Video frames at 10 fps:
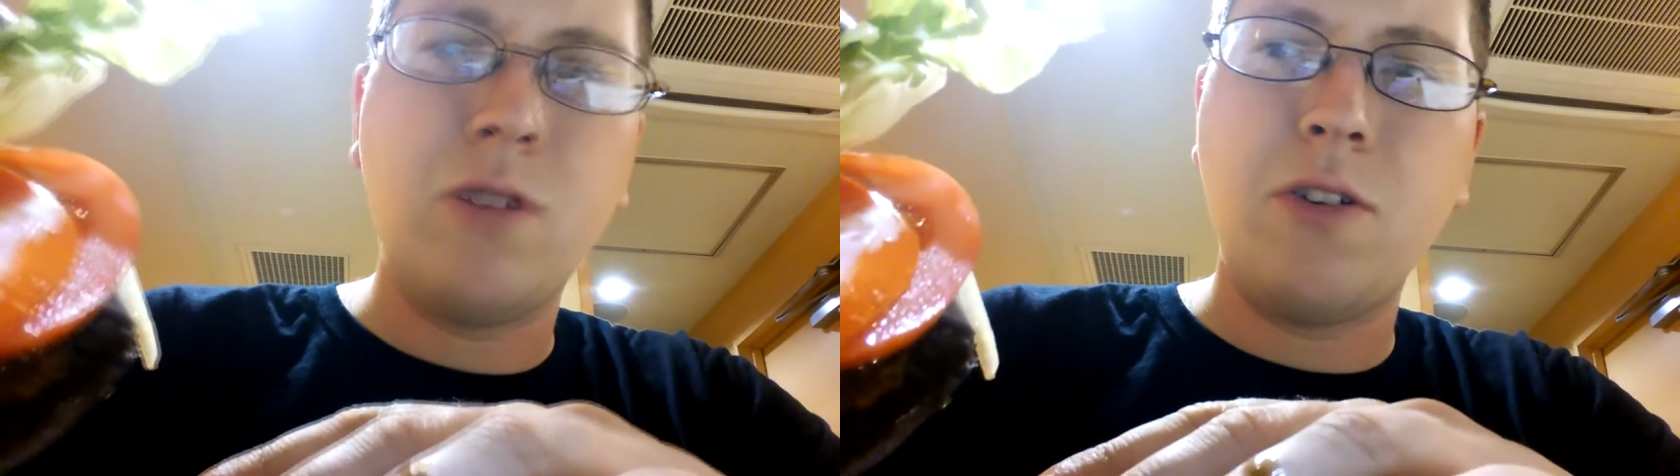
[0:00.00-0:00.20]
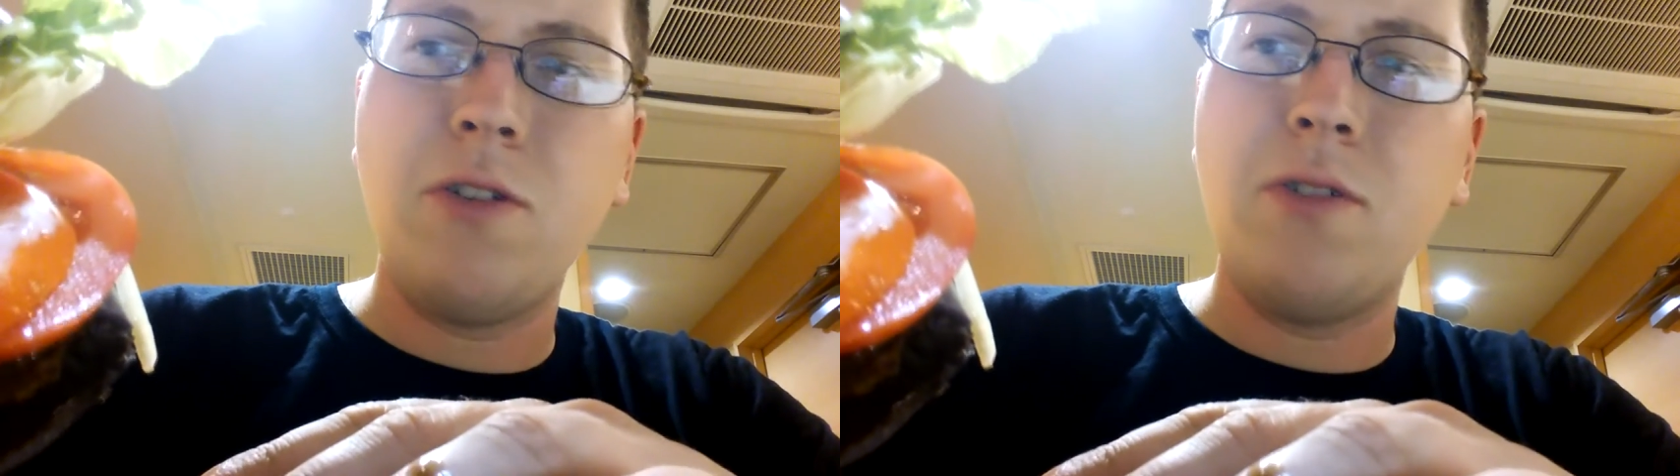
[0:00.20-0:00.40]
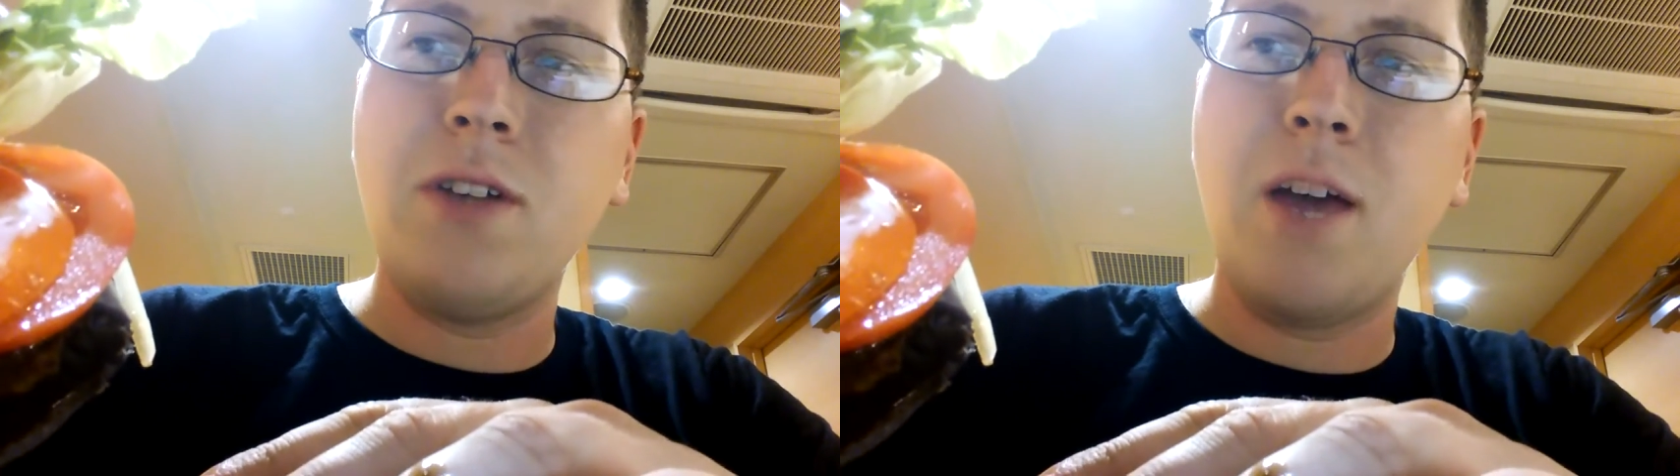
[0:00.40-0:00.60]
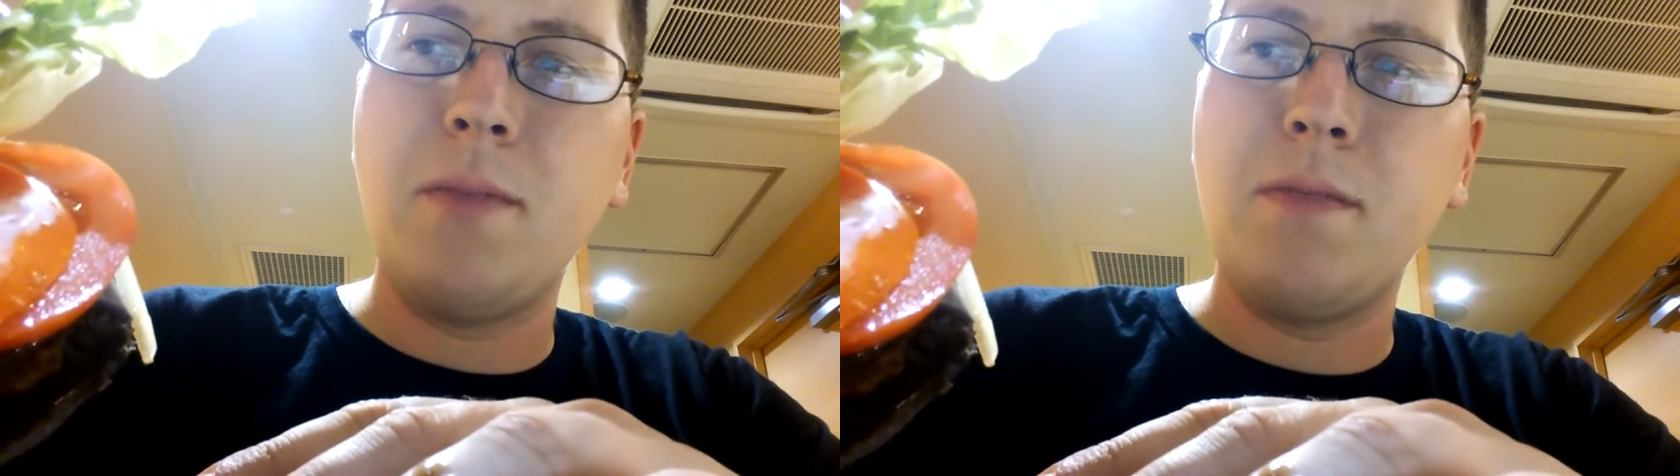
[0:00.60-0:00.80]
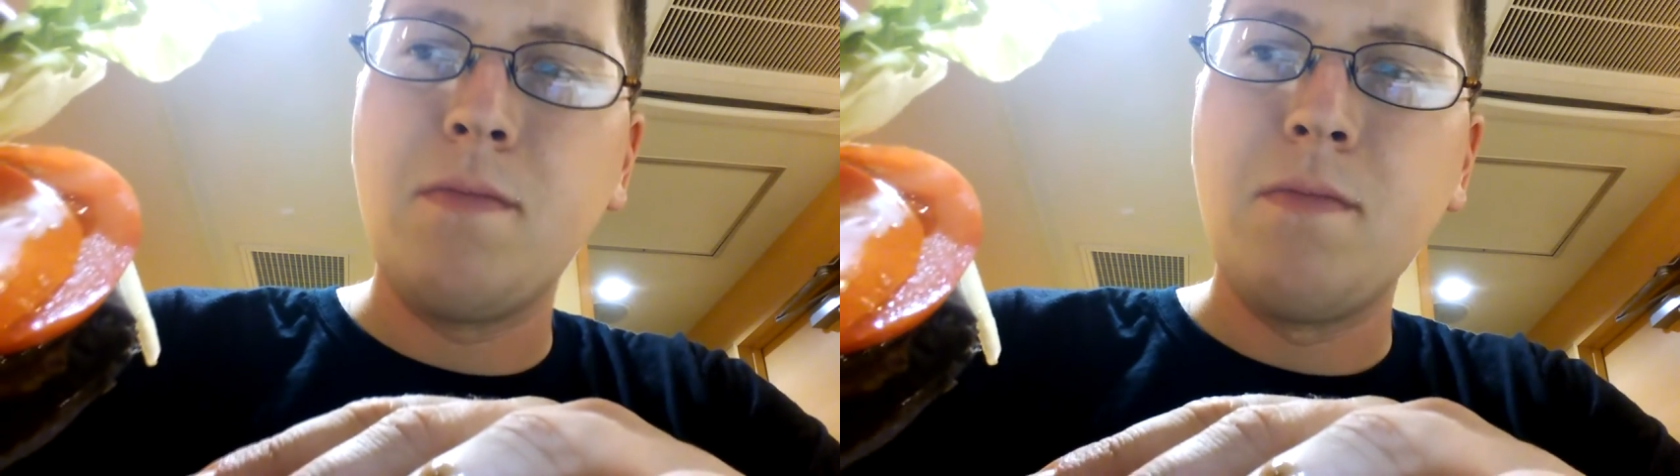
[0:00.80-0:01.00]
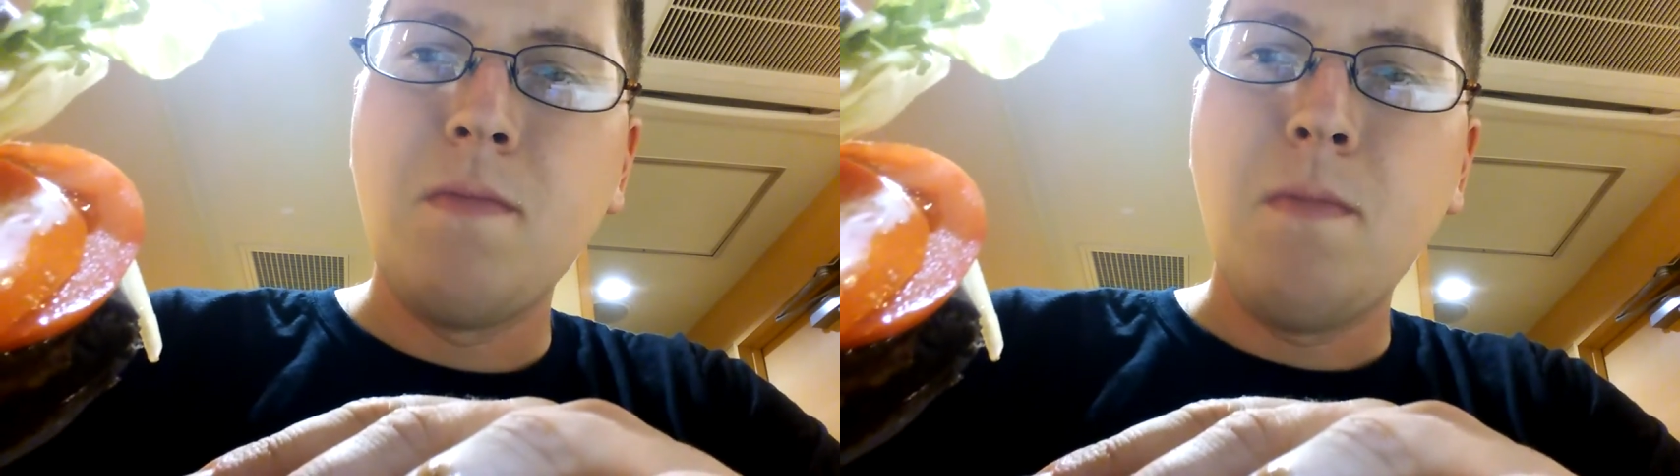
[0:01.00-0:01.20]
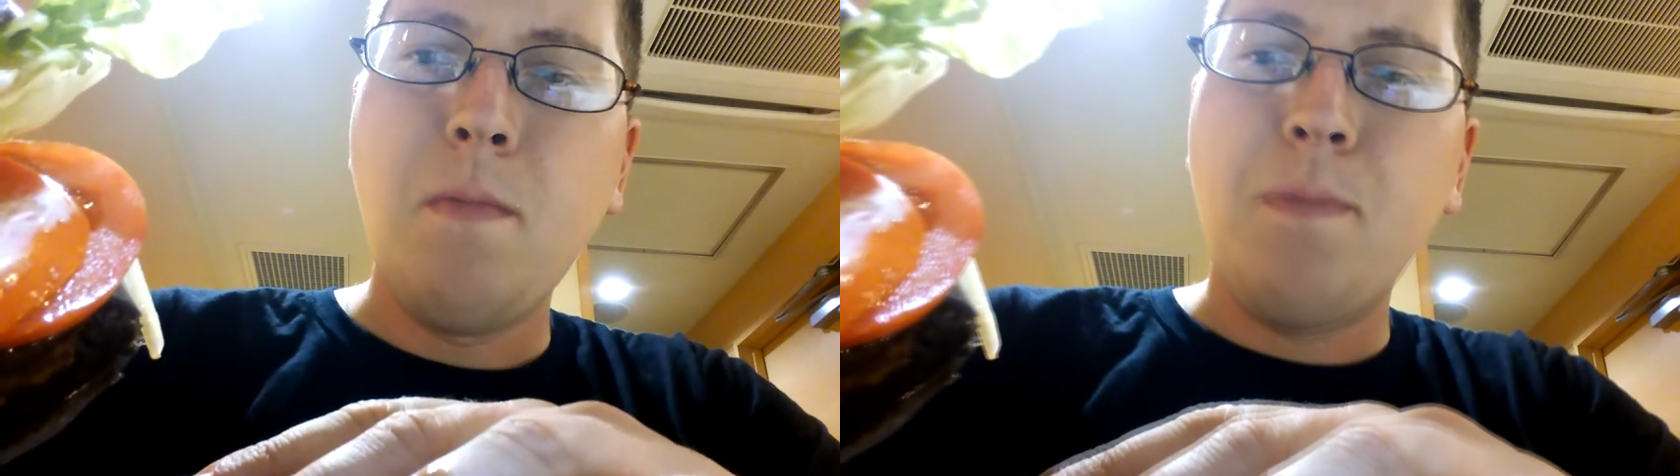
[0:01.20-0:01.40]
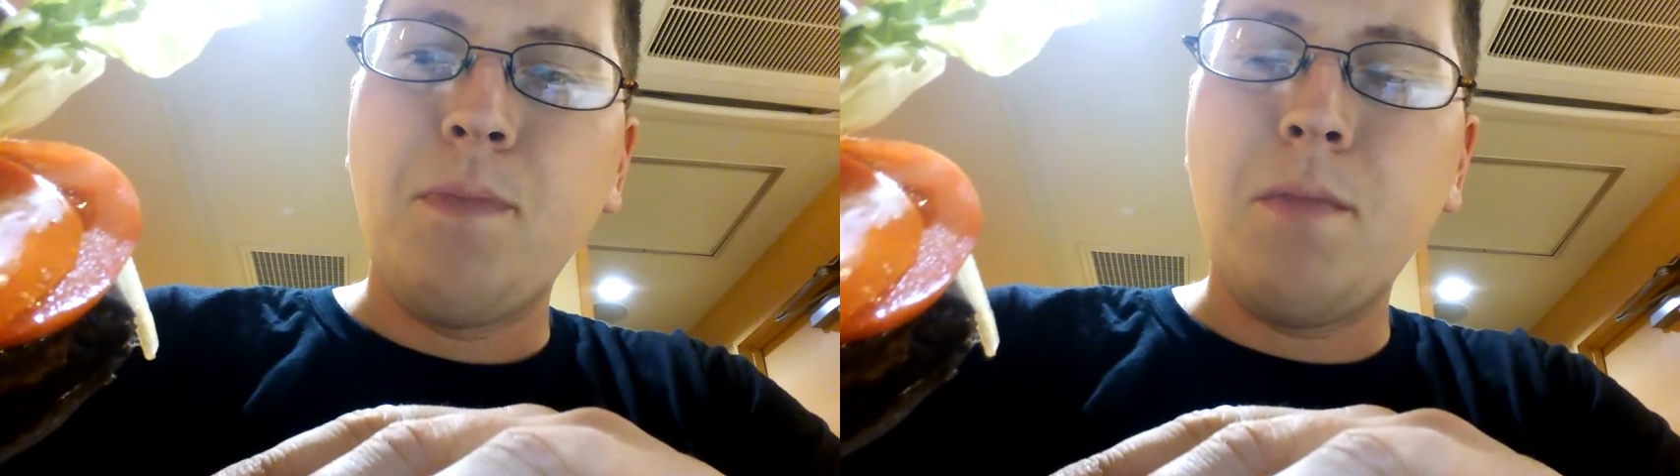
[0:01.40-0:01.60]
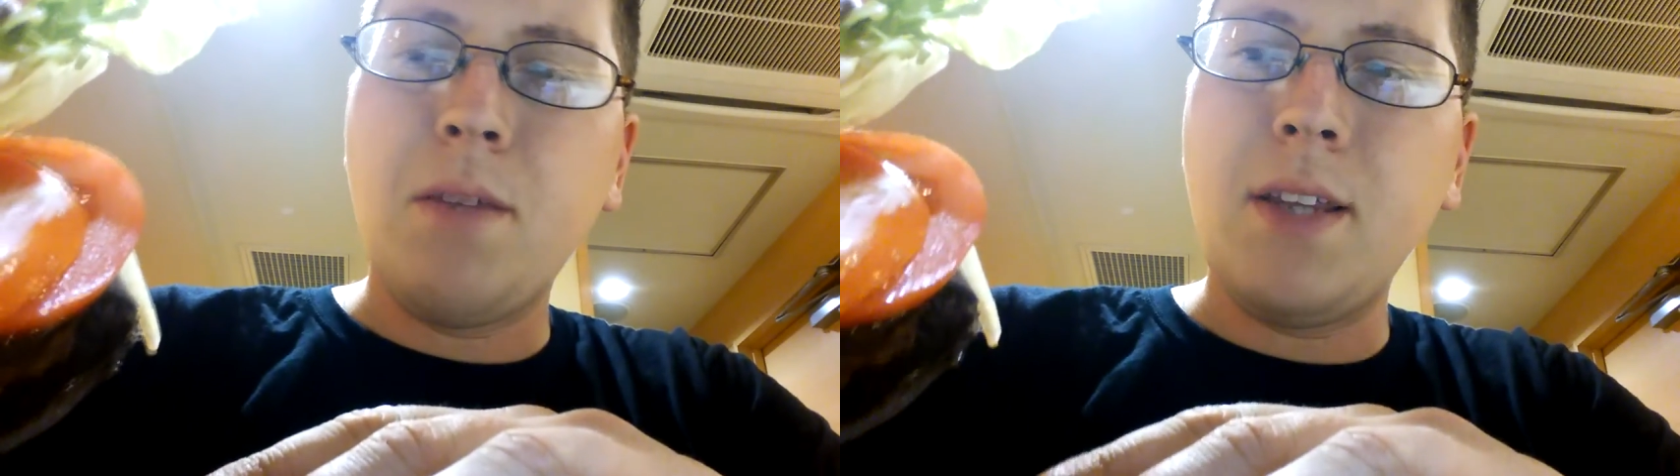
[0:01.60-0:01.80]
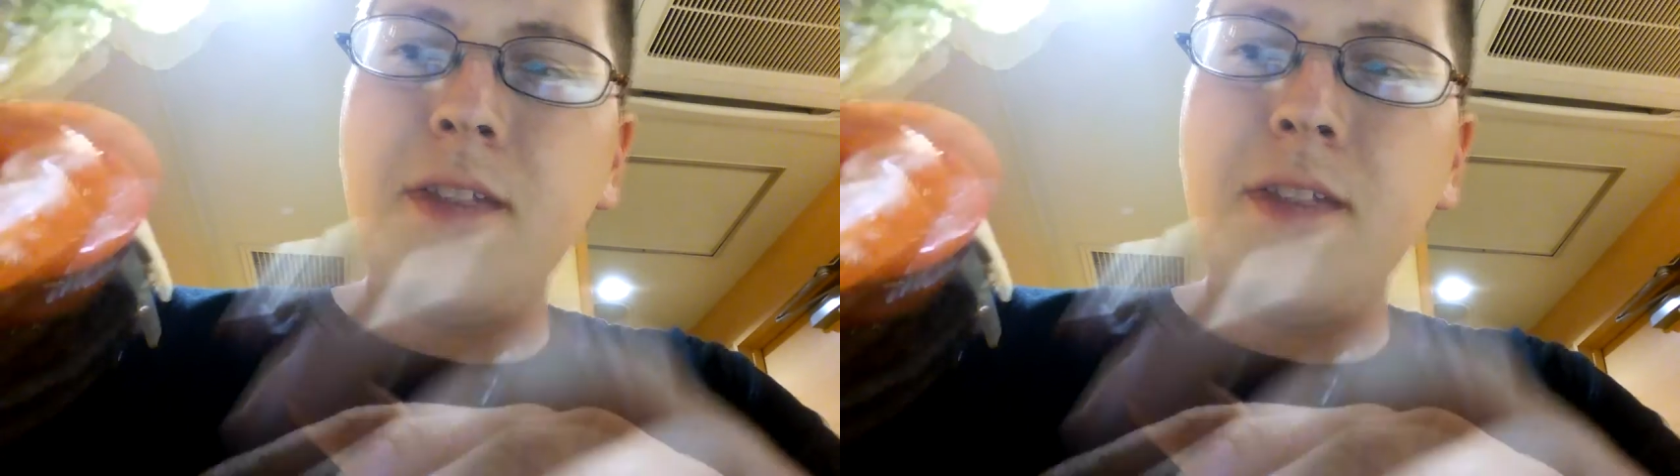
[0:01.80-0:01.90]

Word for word: with the Kuro Diamond. But